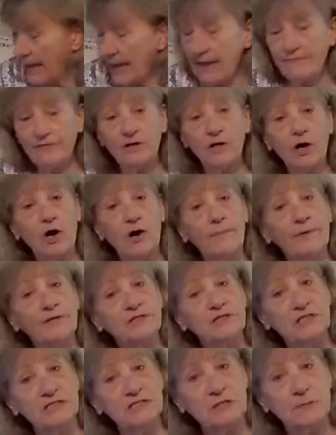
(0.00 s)
have a
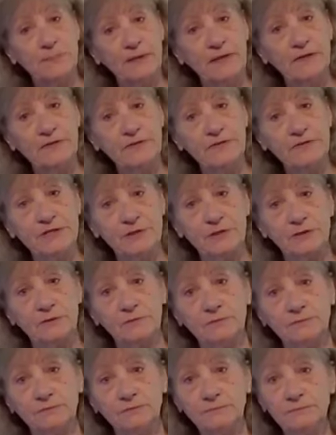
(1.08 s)
garbage
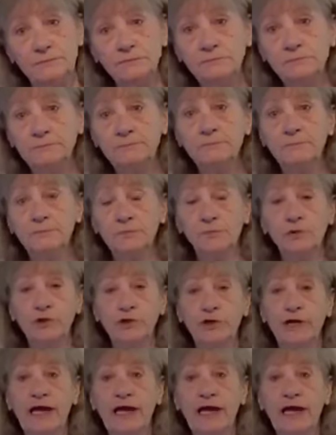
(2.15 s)
disposal when